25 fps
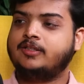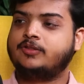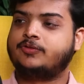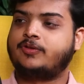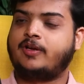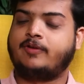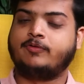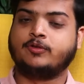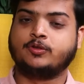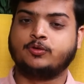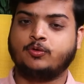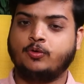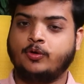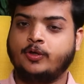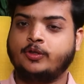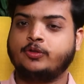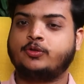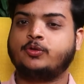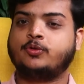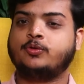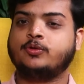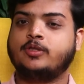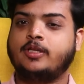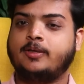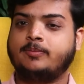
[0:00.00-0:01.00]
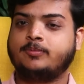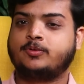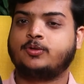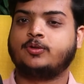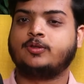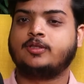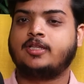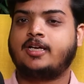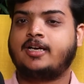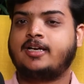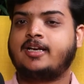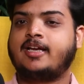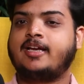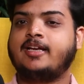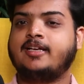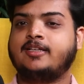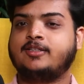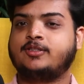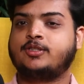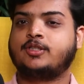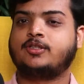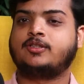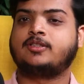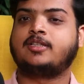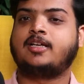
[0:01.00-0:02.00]
So I was going through them so that I
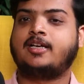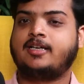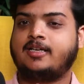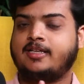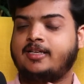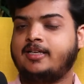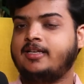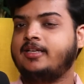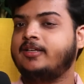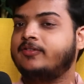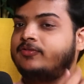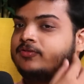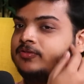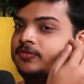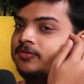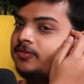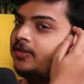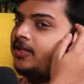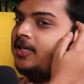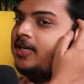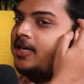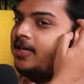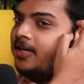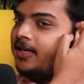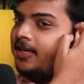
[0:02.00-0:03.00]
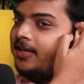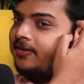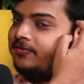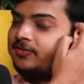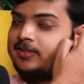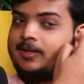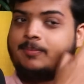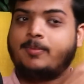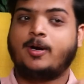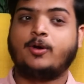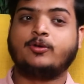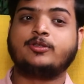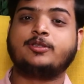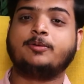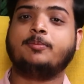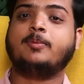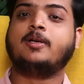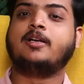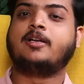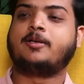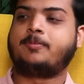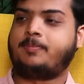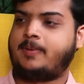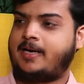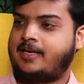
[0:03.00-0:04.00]
ensure that, hey, if somehow
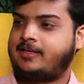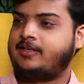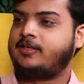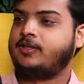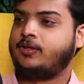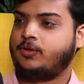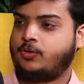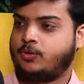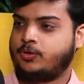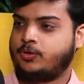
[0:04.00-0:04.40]
similar pattern